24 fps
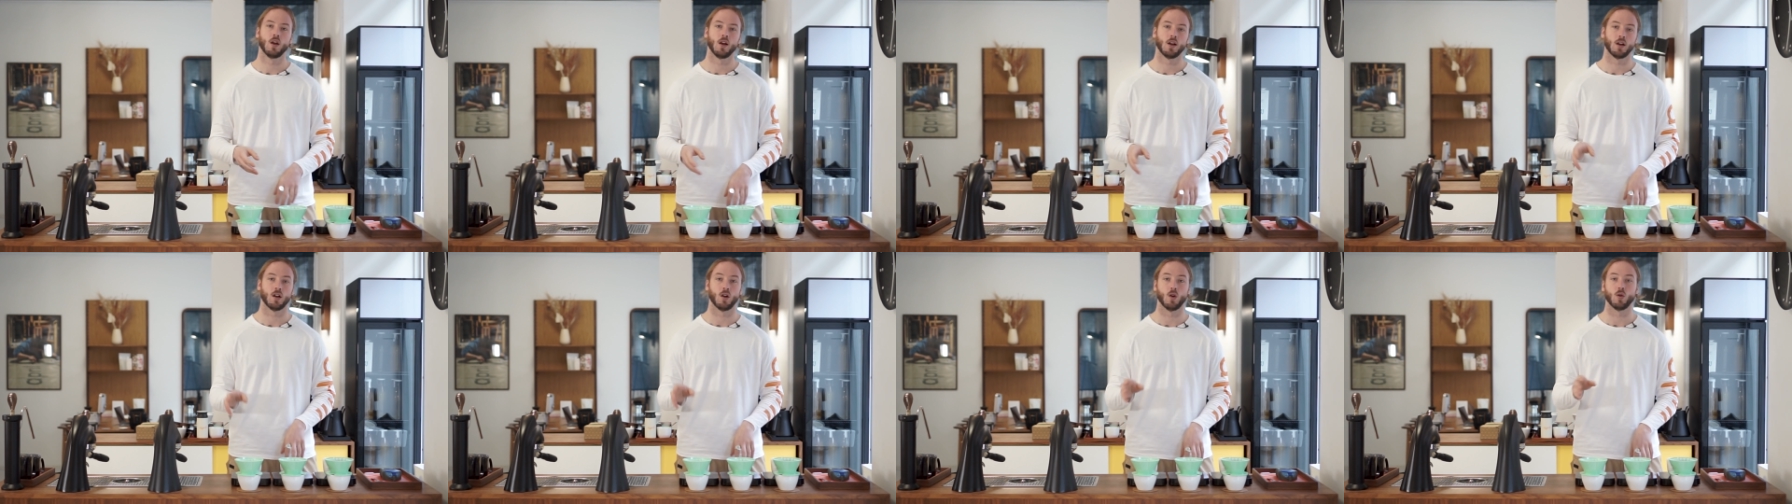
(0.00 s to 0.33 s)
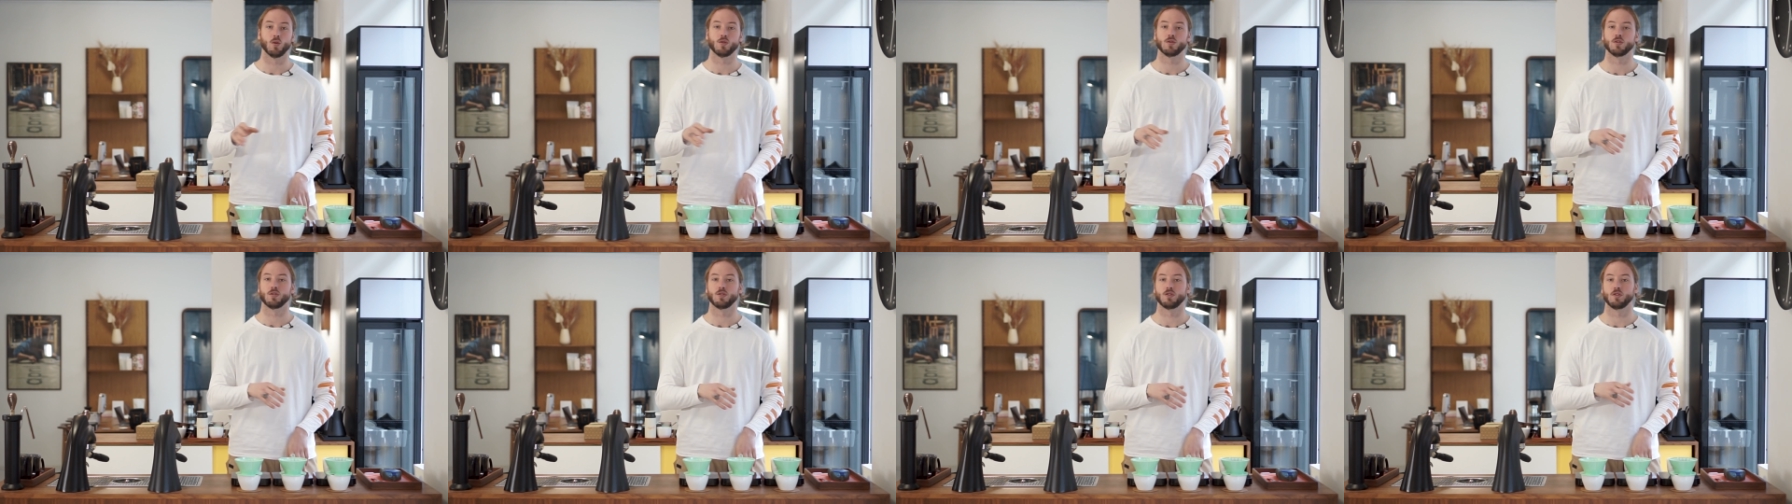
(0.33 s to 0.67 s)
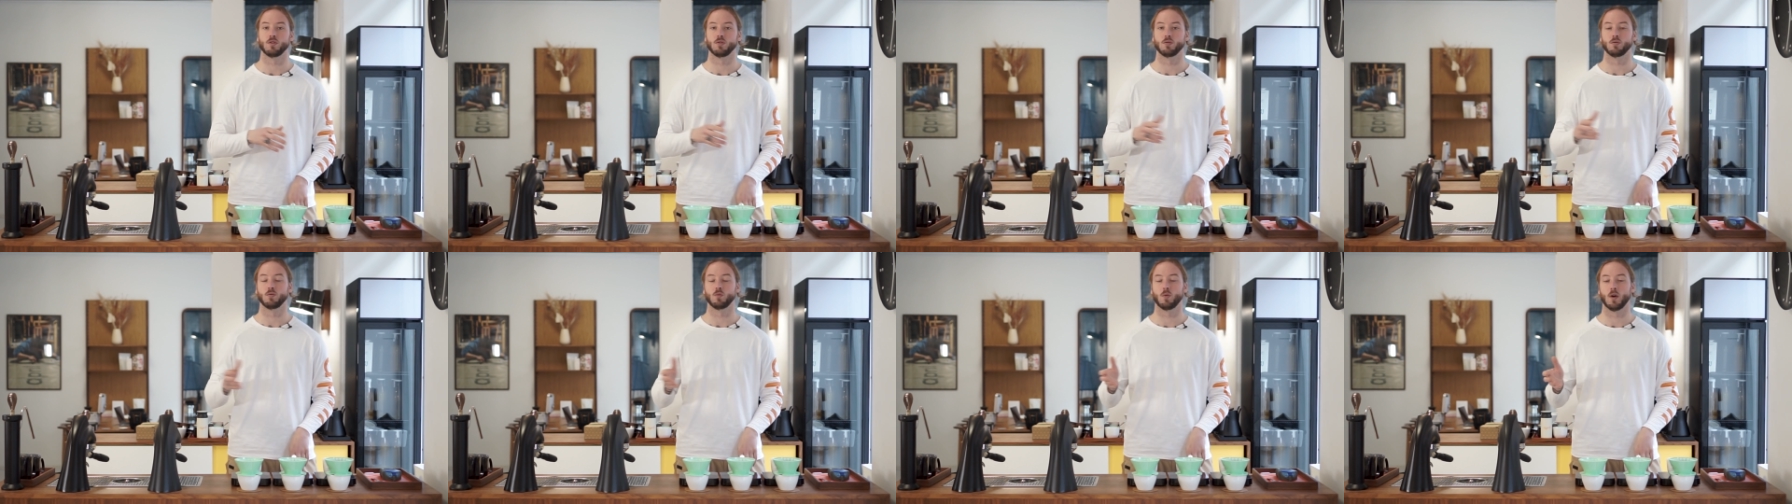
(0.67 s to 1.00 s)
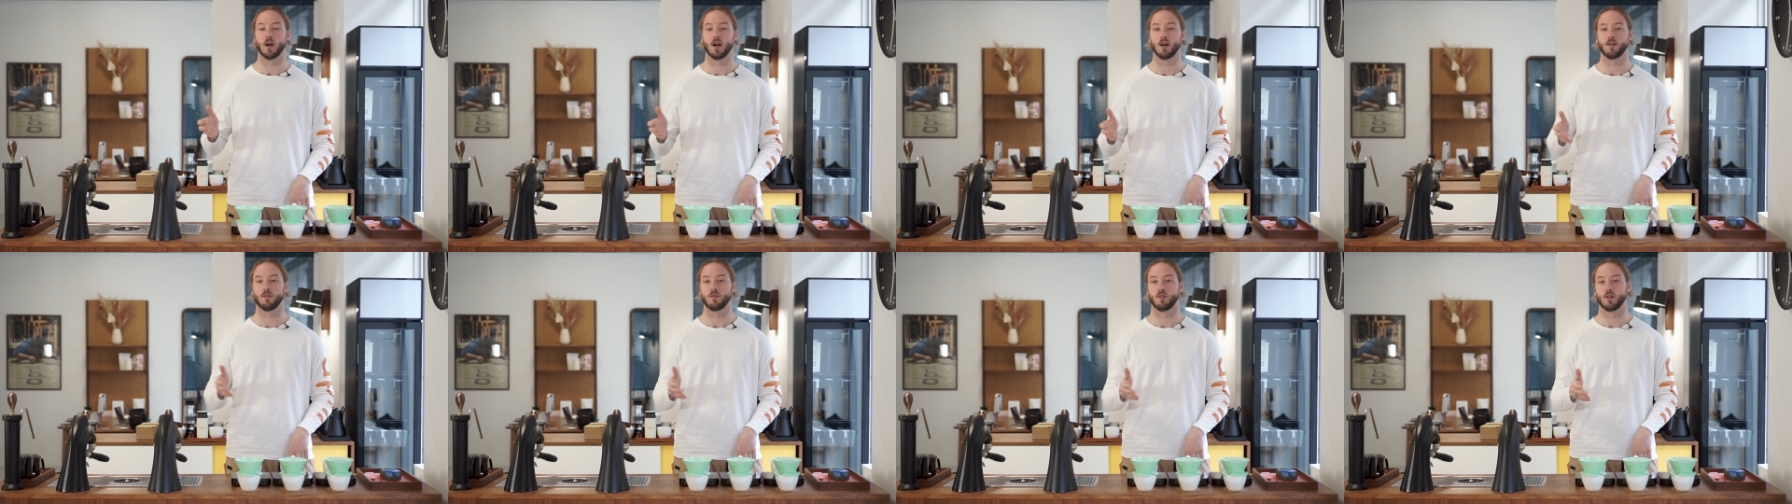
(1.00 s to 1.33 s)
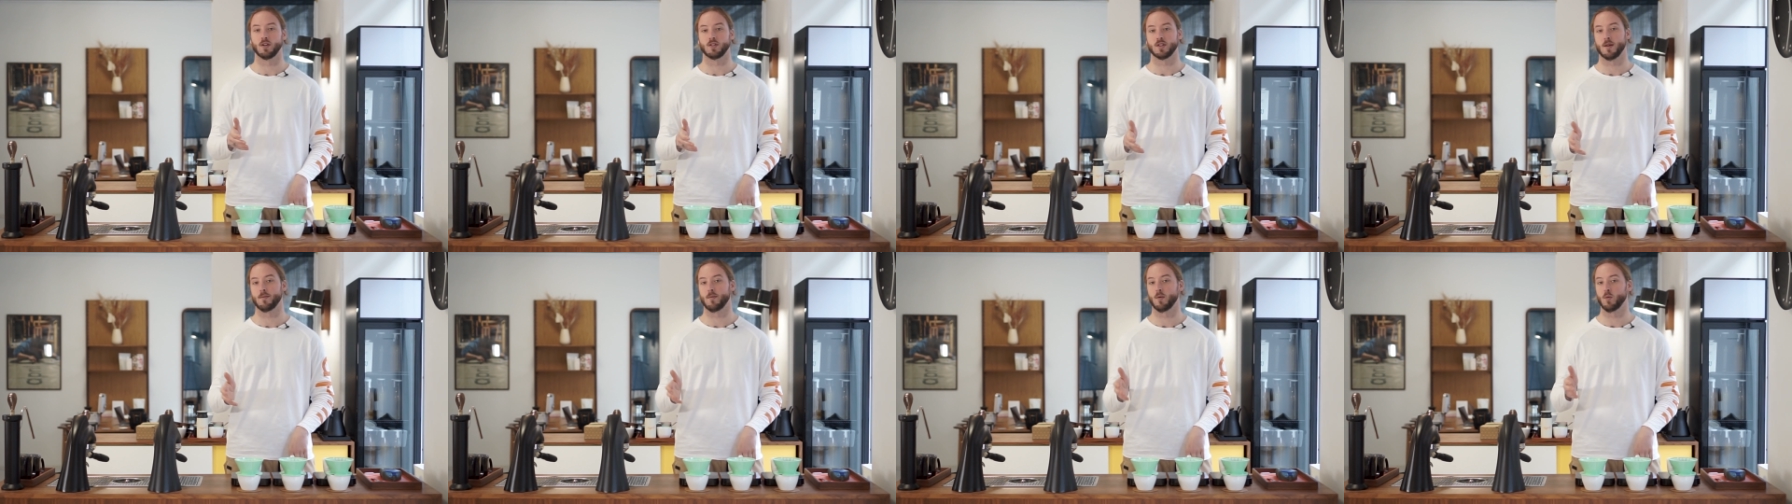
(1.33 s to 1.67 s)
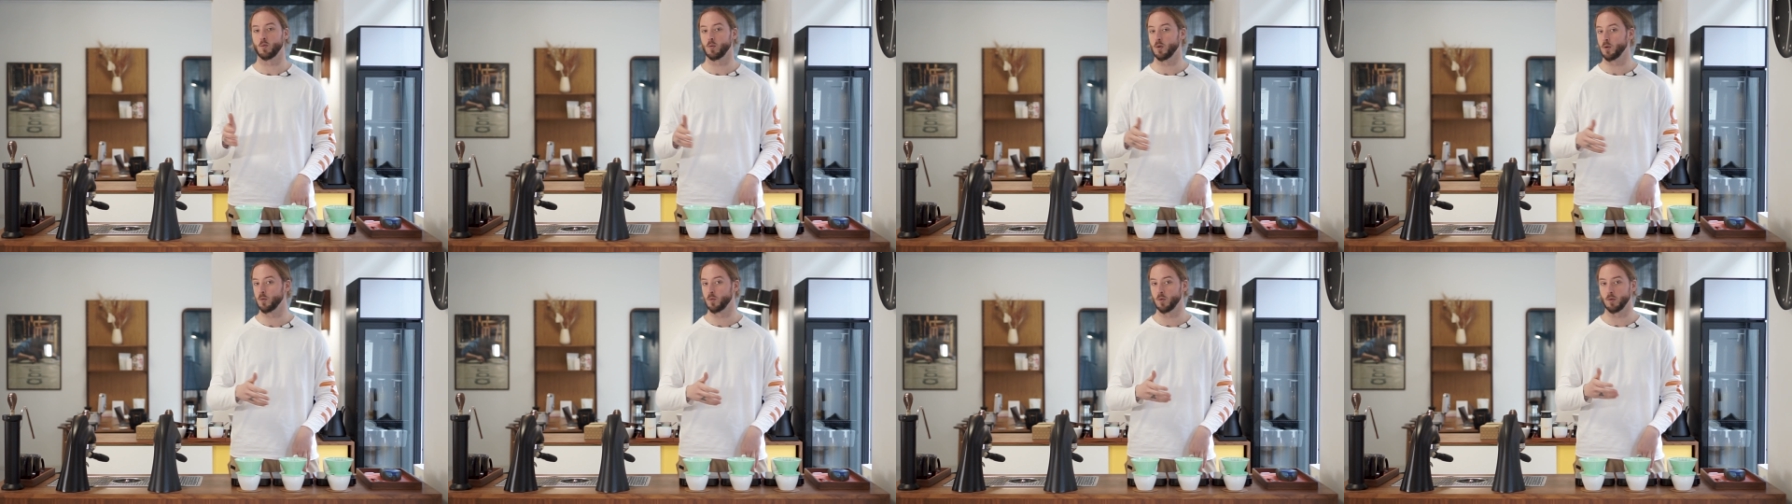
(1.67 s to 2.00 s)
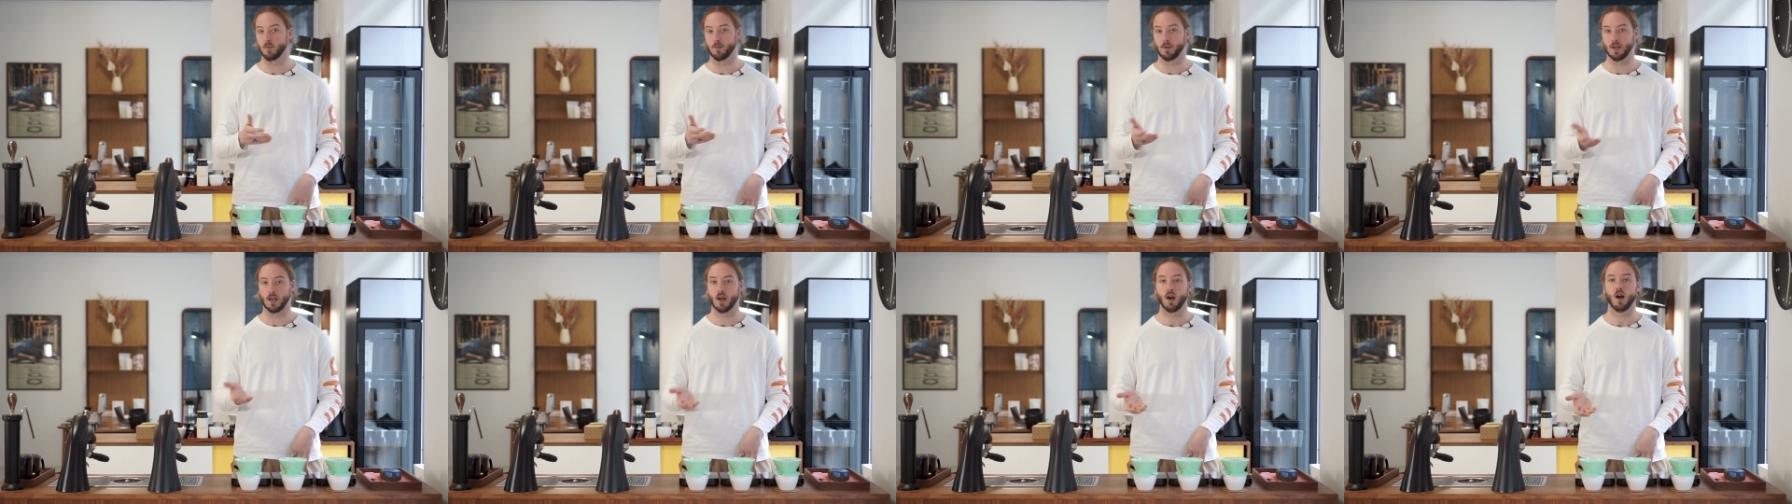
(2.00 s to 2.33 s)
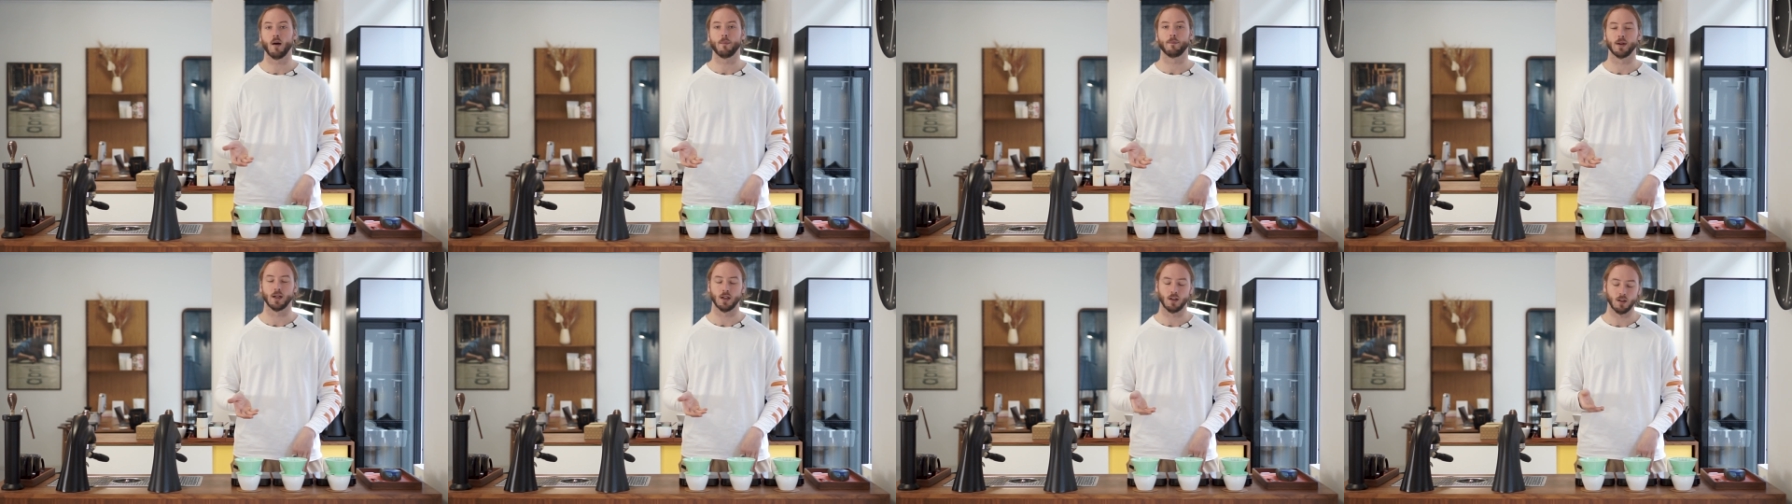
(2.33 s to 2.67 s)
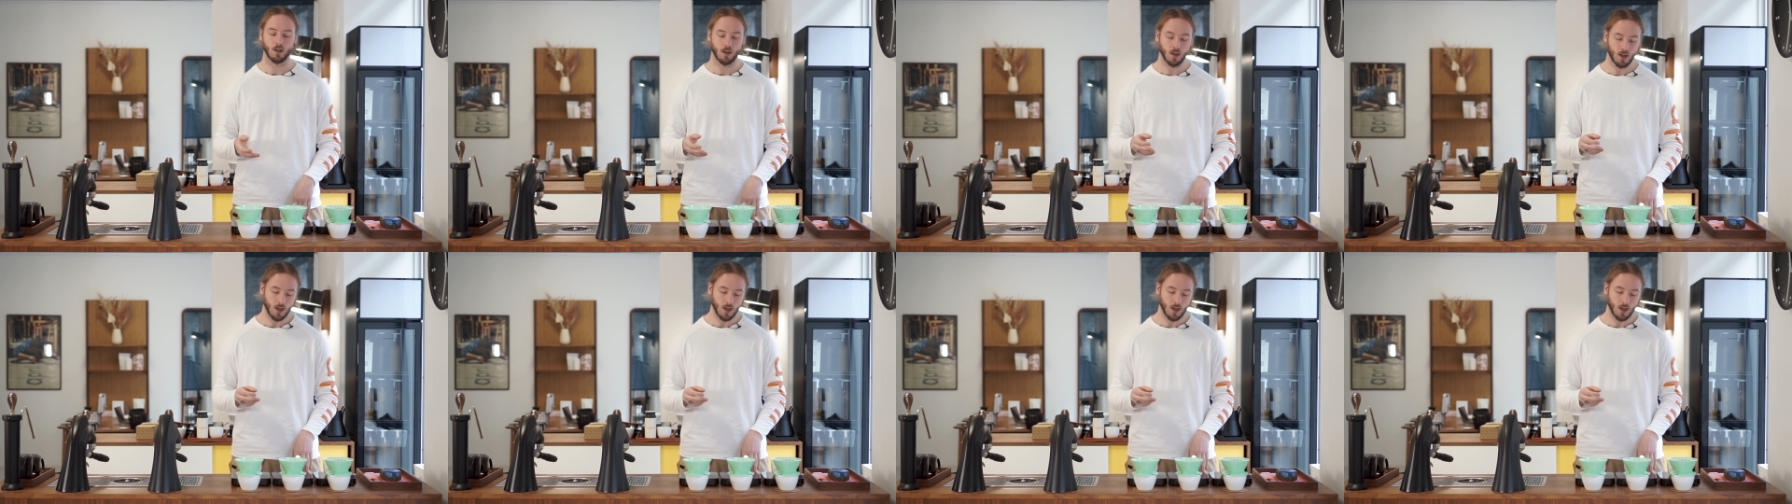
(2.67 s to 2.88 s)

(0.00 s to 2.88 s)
closer to where, for example, we would be cupping.